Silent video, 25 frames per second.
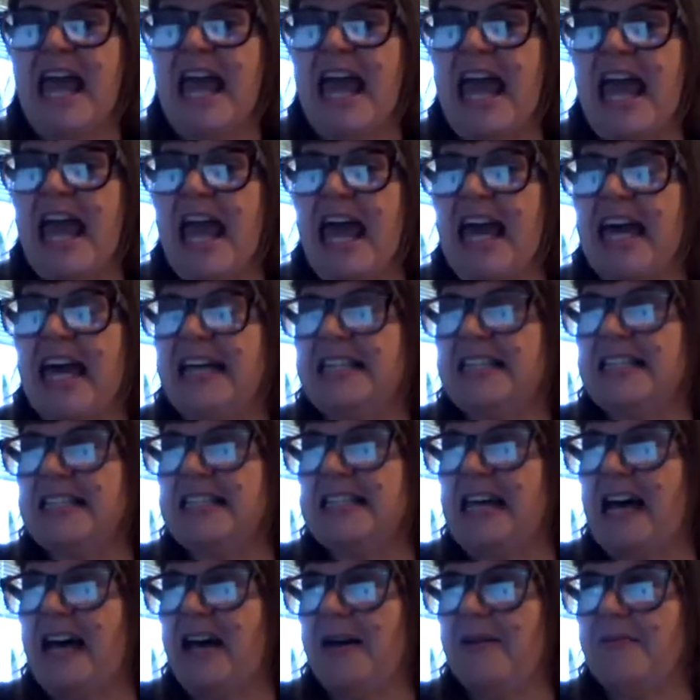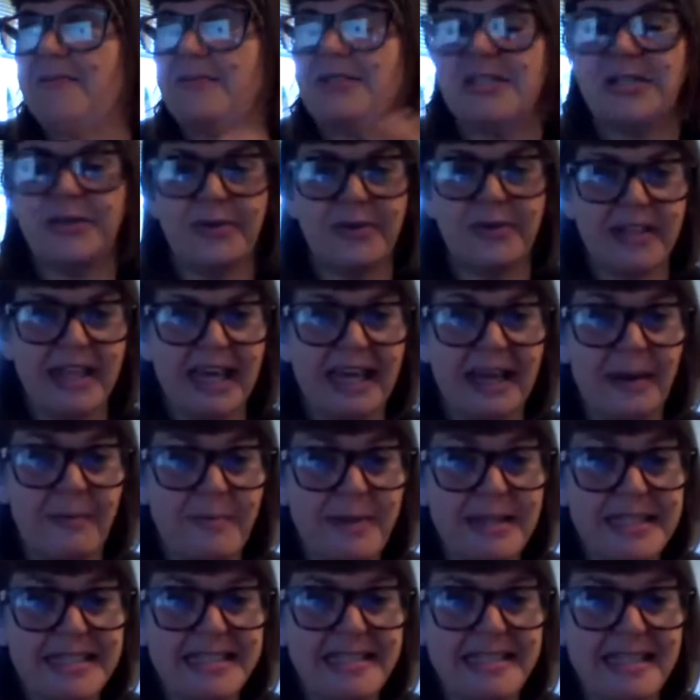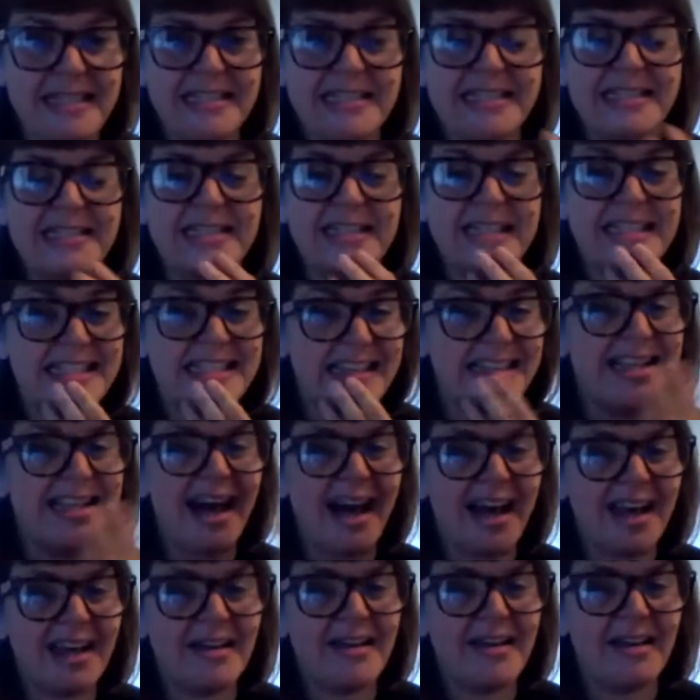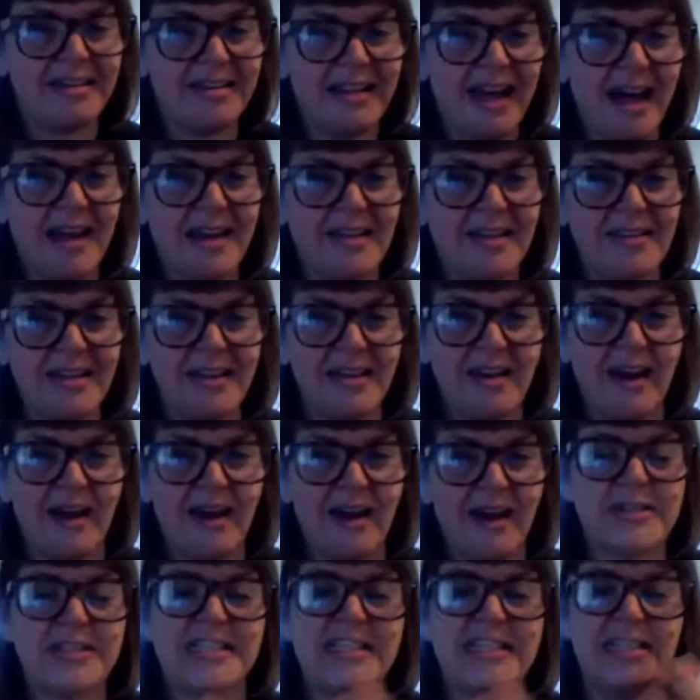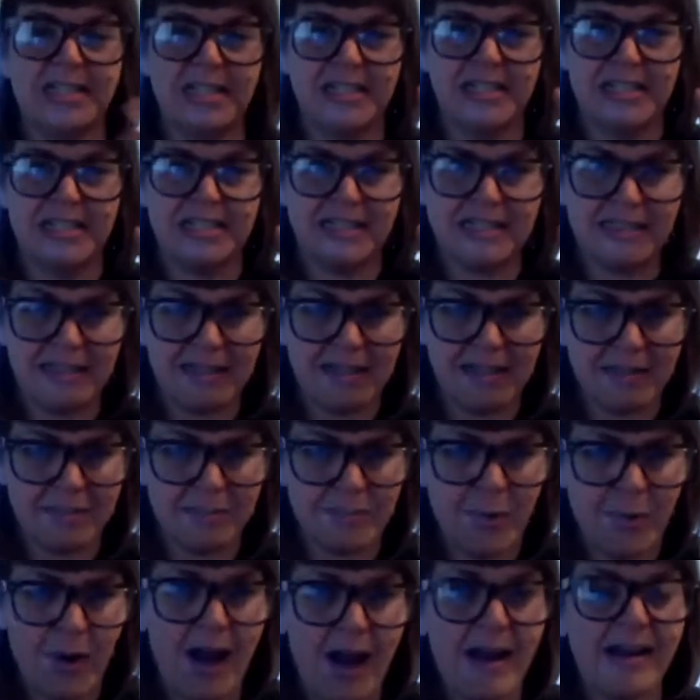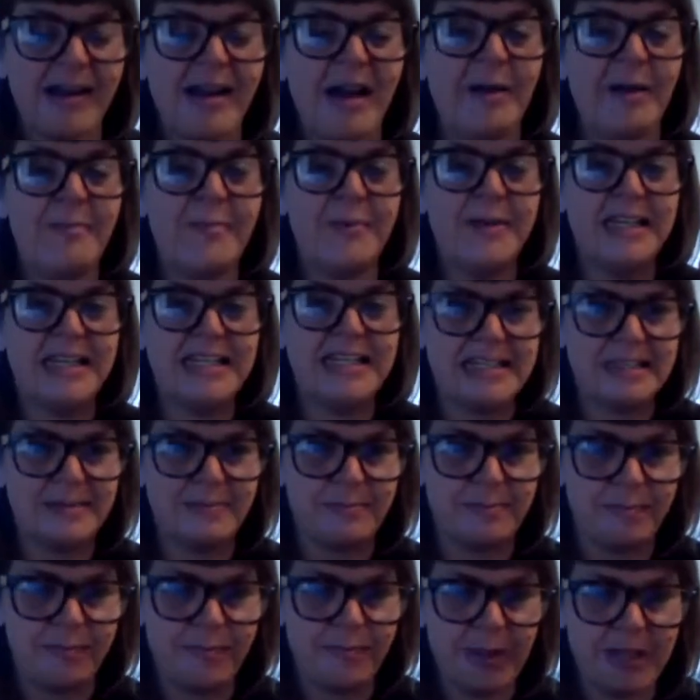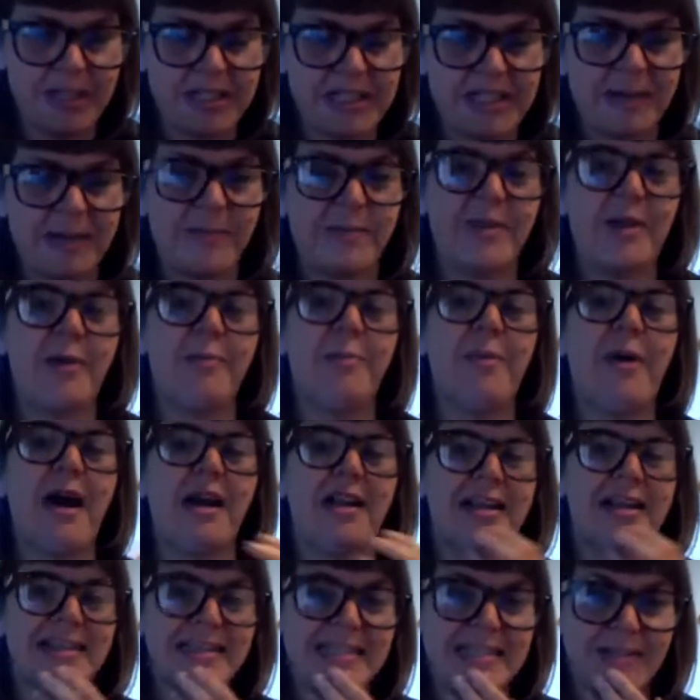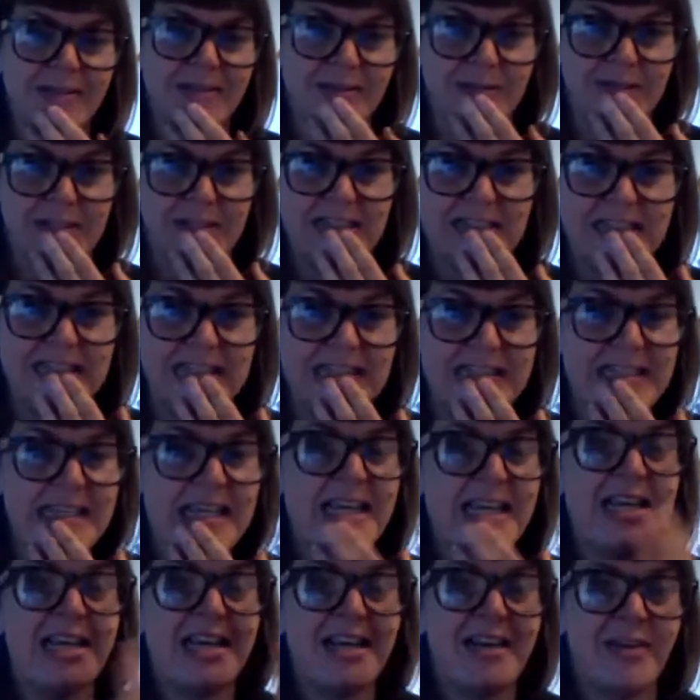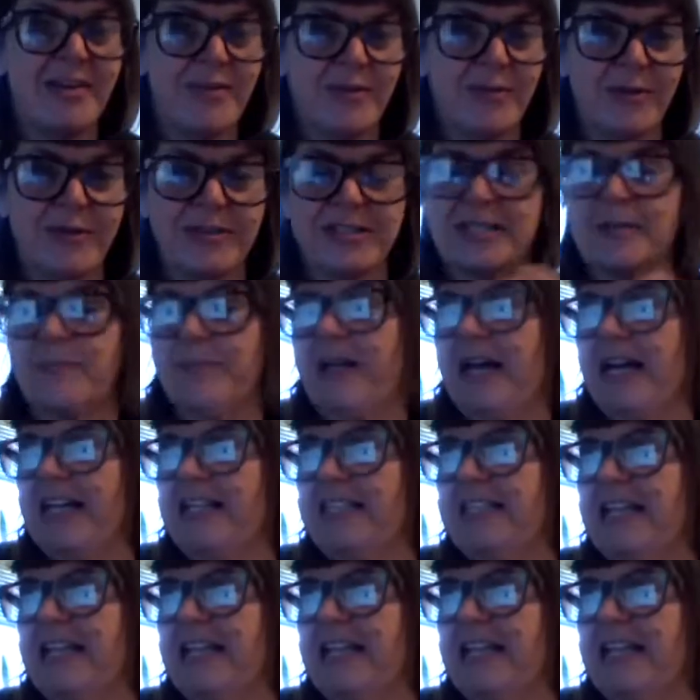and to like a business, because a lot of the conversation is companies pushing their product solutions for supply